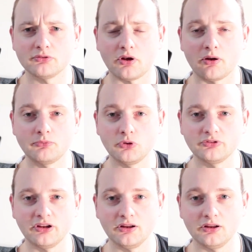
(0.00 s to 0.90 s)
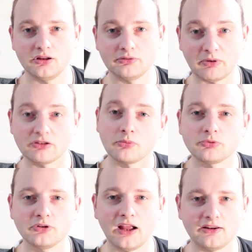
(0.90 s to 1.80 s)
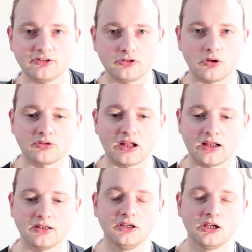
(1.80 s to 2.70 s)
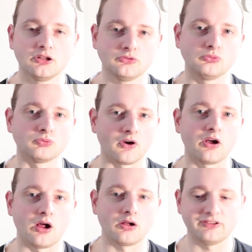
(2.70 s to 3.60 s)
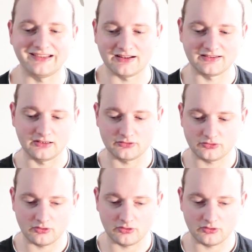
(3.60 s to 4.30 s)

So I'm using my Samsung Galaxy Note 9 to try out the ideas.